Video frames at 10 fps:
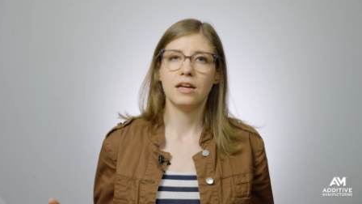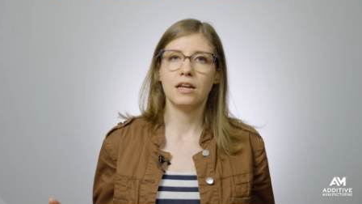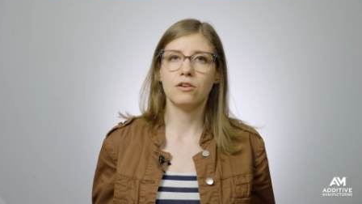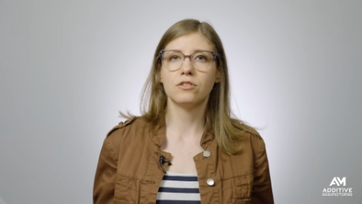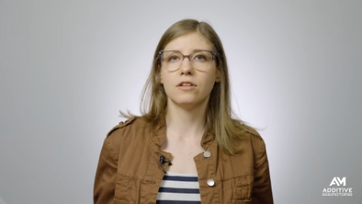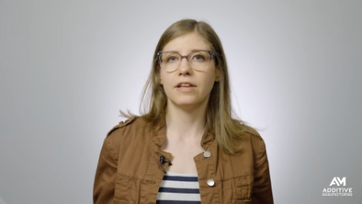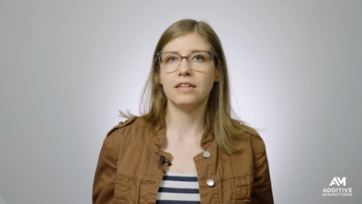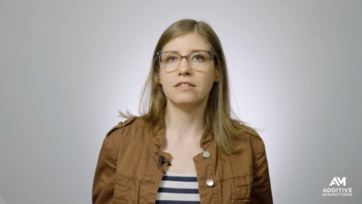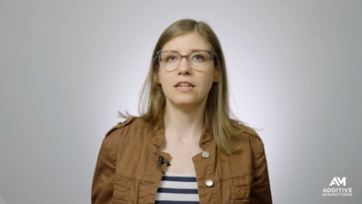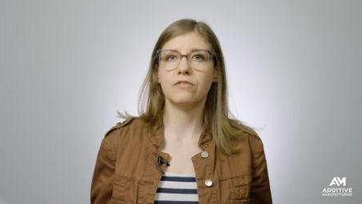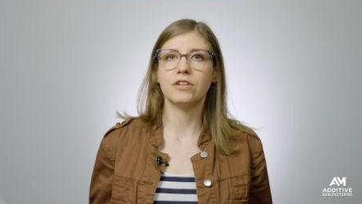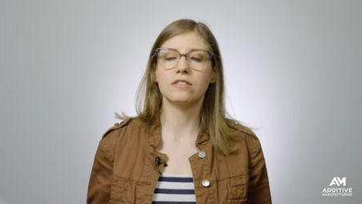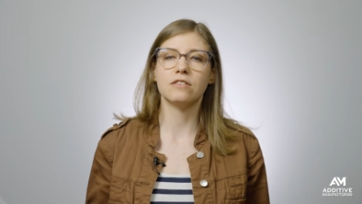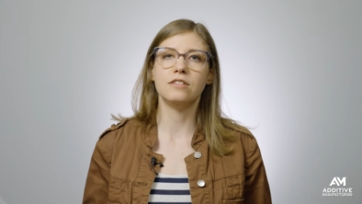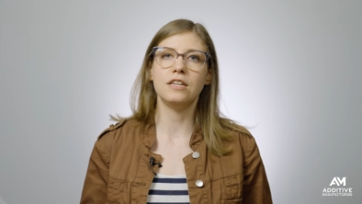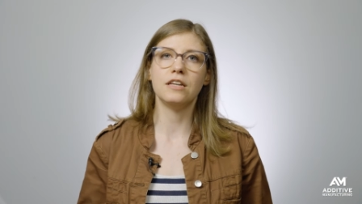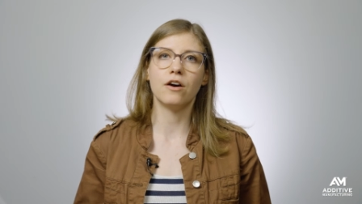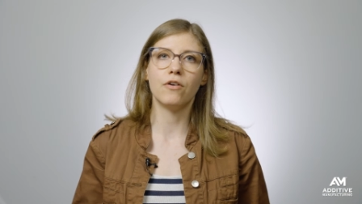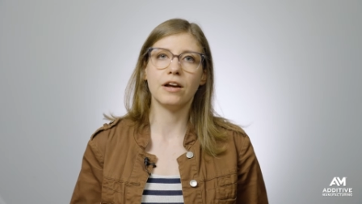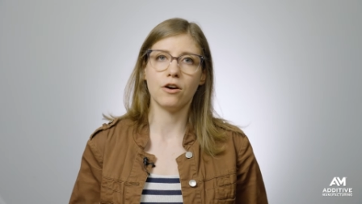Here's Clay Stevens, the
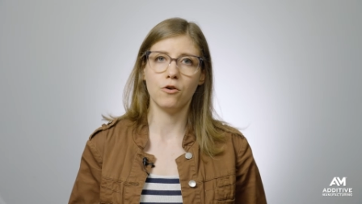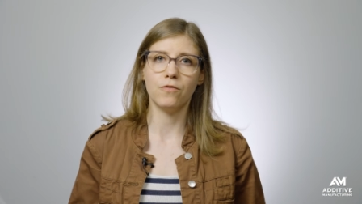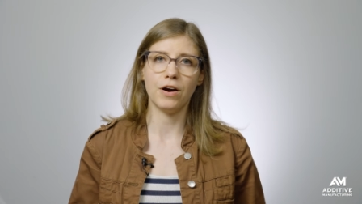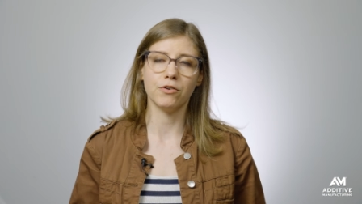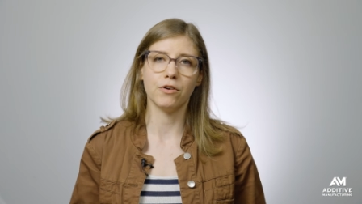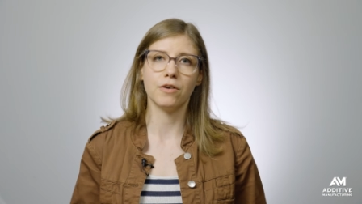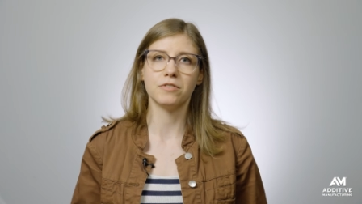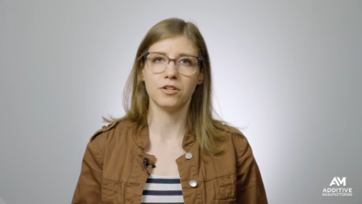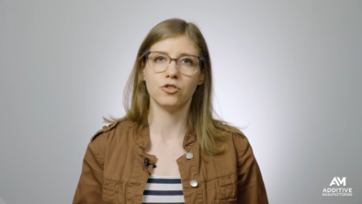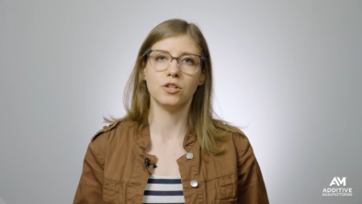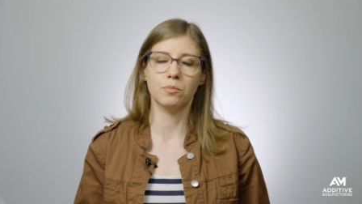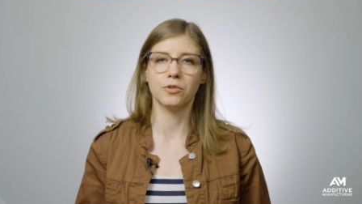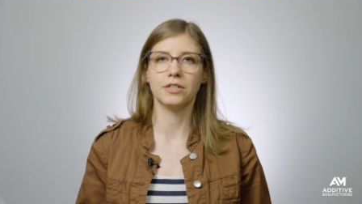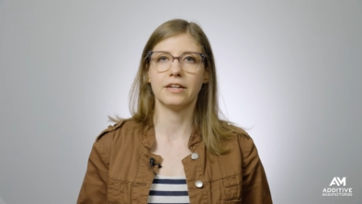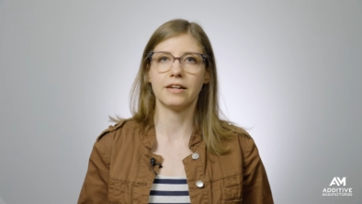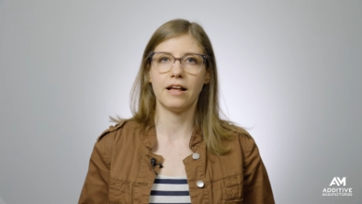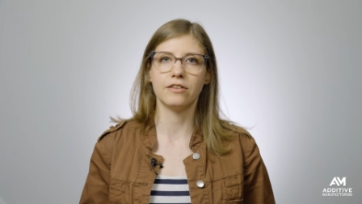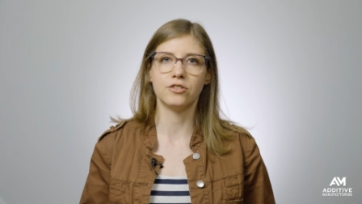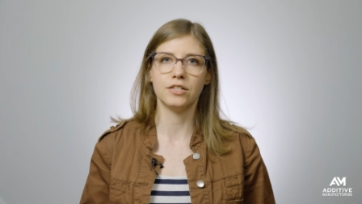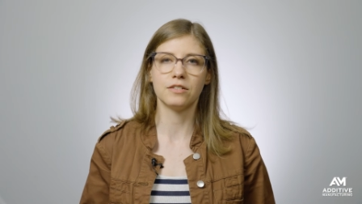CEO and co-founder of Synergy Molding
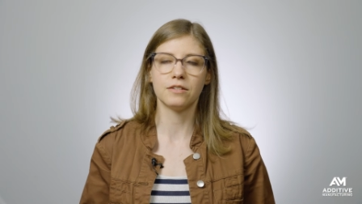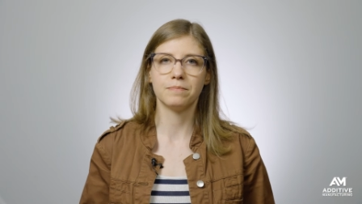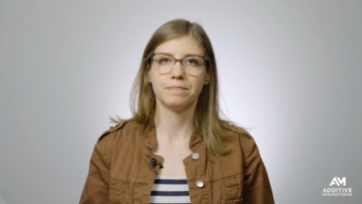Technologies.